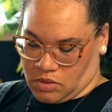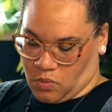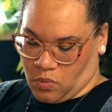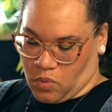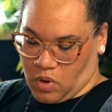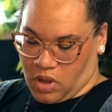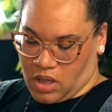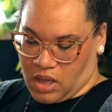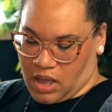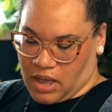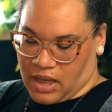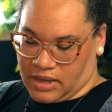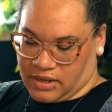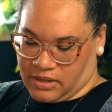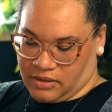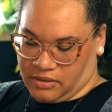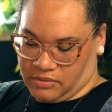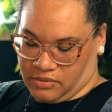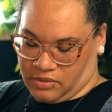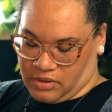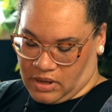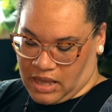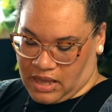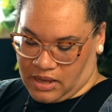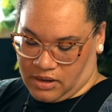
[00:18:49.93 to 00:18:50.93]
Well, I
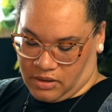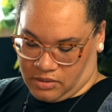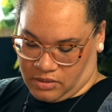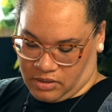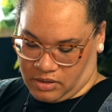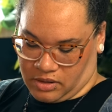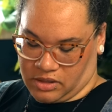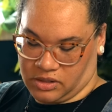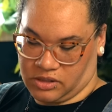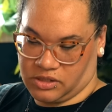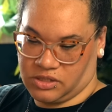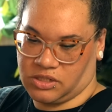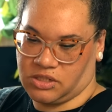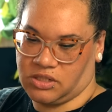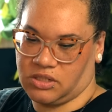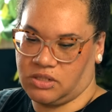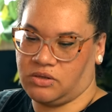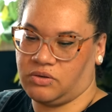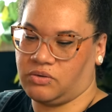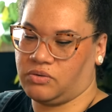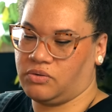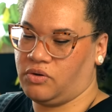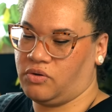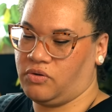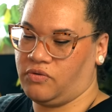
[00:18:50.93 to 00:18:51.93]
don't. I don't, honestly
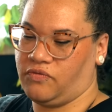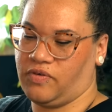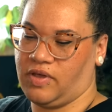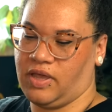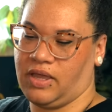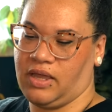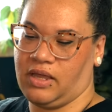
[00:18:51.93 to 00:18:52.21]
don't know if I